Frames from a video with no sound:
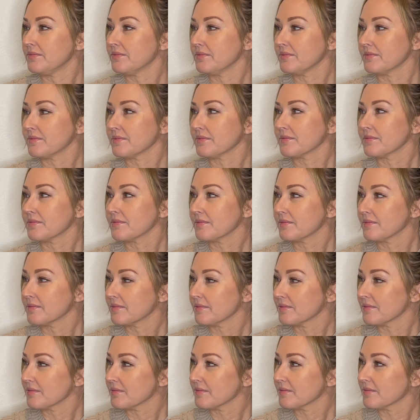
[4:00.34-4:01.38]

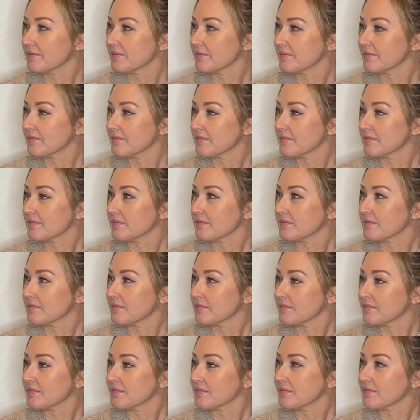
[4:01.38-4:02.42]

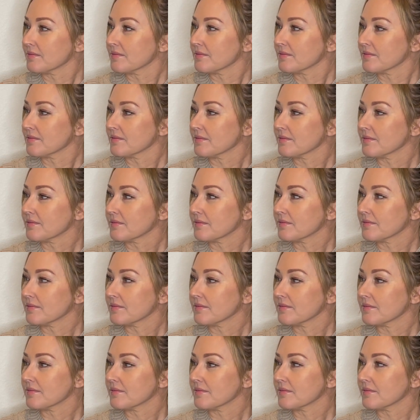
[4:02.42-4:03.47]

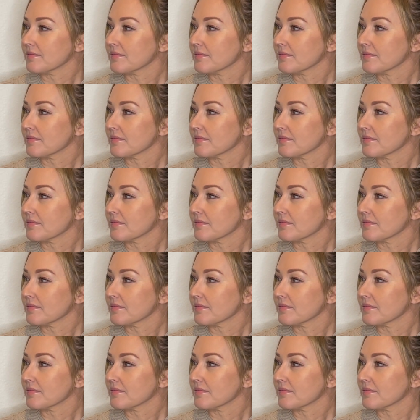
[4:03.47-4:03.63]
This person isn't speaking.